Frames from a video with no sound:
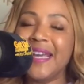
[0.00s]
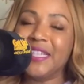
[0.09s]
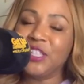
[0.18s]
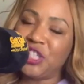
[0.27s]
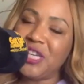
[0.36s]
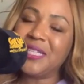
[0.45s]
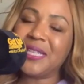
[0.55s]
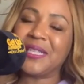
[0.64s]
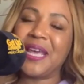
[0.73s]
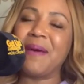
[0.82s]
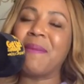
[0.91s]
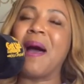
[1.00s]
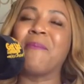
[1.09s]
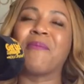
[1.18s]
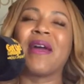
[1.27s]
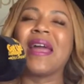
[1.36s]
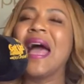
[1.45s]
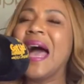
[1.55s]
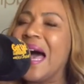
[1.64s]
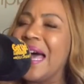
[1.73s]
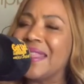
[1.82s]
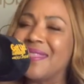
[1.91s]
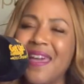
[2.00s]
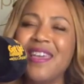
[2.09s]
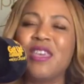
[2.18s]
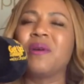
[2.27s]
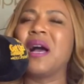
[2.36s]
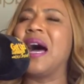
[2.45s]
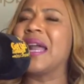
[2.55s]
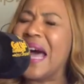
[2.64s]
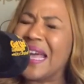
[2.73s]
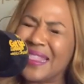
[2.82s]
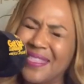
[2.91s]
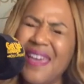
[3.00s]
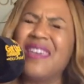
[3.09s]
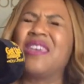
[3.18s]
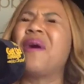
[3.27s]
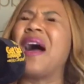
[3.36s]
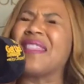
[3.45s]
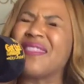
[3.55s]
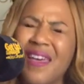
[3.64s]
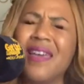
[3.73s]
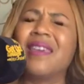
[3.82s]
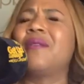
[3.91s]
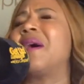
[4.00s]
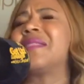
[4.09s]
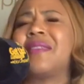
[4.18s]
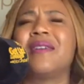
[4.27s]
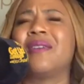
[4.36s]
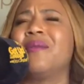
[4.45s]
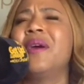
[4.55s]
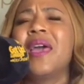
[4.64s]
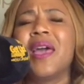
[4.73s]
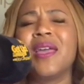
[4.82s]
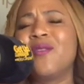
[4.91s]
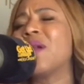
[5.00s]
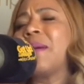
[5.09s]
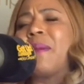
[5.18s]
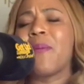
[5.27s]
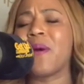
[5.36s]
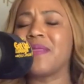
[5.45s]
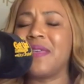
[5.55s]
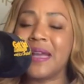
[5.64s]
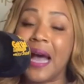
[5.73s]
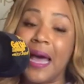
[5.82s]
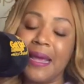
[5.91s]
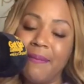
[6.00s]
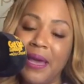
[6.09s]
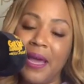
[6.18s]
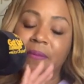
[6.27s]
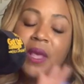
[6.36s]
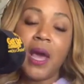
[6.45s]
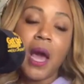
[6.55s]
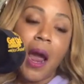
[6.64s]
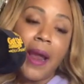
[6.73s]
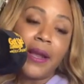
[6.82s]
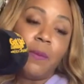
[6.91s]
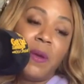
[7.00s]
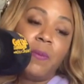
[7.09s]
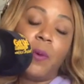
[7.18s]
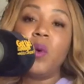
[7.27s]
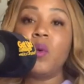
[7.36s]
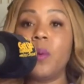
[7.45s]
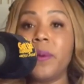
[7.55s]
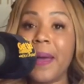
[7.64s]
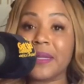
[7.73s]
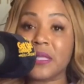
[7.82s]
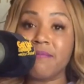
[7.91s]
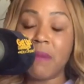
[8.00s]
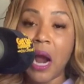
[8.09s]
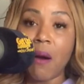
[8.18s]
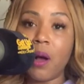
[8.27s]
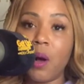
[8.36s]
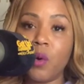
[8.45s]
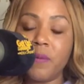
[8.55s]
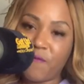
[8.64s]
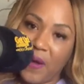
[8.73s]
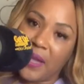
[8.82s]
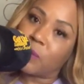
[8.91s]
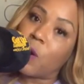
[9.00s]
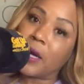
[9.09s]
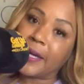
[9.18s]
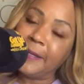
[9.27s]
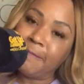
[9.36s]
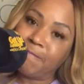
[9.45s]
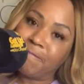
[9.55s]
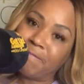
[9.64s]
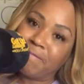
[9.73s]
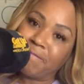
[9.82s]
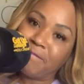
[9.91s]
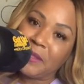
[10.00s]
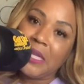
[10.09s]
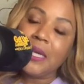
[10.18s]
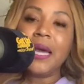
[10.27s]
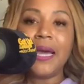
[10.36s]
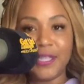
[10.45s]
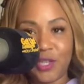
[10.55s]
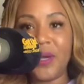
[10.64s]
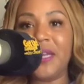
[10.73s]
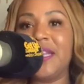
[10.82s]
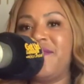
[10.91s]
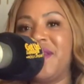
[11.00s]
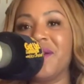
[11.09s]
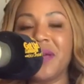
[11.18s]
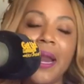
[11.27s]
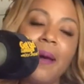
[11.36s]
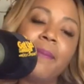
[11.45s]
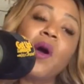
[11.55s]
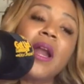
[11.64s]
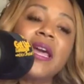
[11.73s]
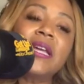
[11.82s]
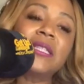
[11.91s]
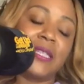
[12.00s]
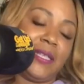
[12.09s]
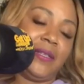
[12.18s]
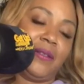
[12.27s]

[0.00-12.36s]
In Jesus' name, I pray. I thank you, God. I thank you. I thank you. I thank you. In your name, I pray. Thank God. Amen. All right, good people. We will be back tomorrow. We'll be faith walking. Enjoy living on Get Up Mornings.